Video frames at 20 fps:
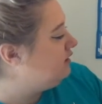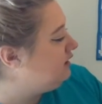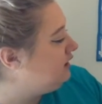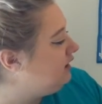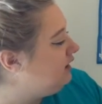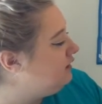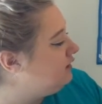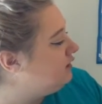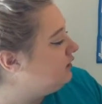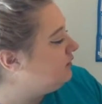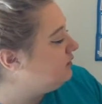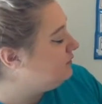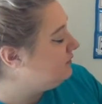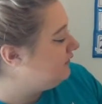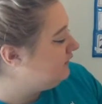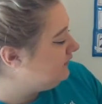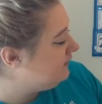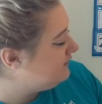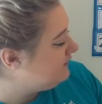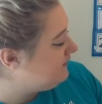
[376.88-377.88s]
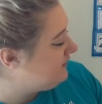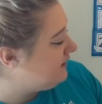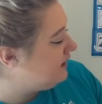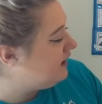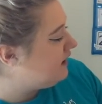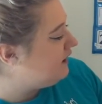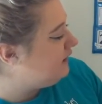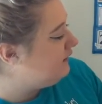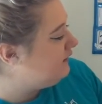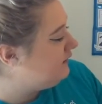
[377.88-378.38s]
He closes his
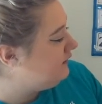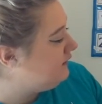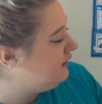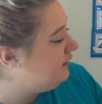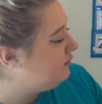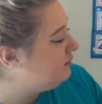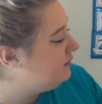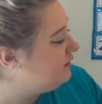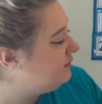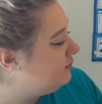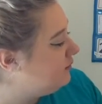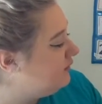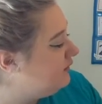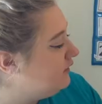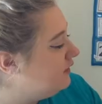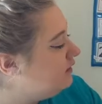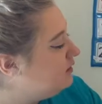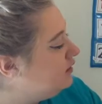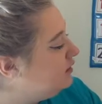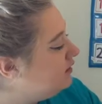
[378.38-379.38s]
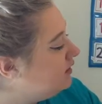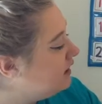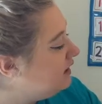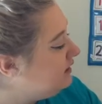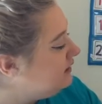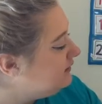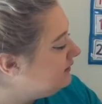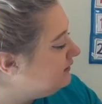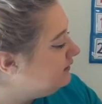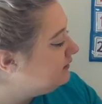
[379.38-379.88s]
eyes. He whispers, good night.
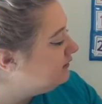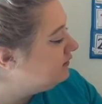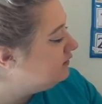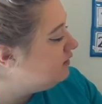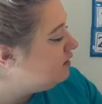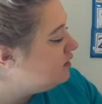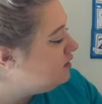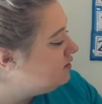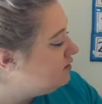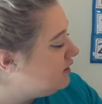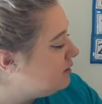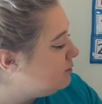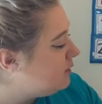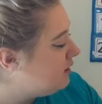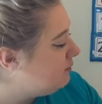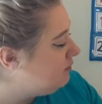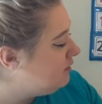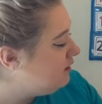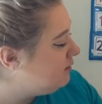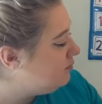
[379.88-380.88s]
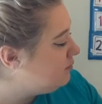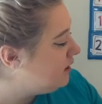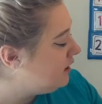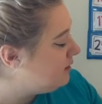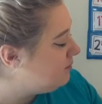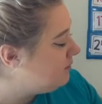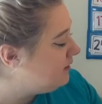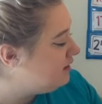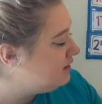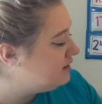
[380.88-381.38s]
The mama and
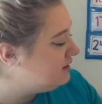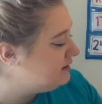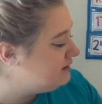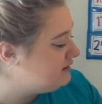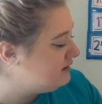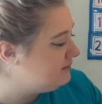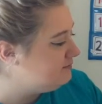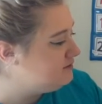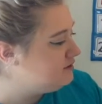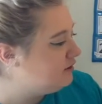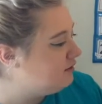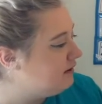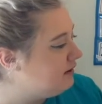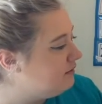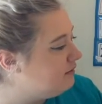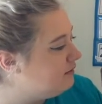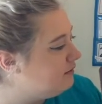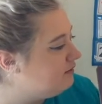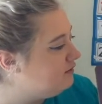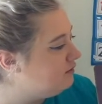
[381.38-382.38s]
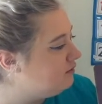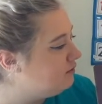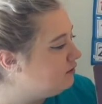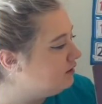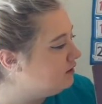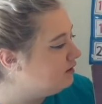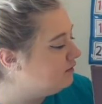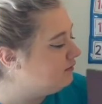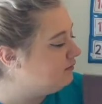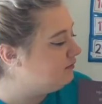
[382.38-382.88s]
papa tiptoe out the door.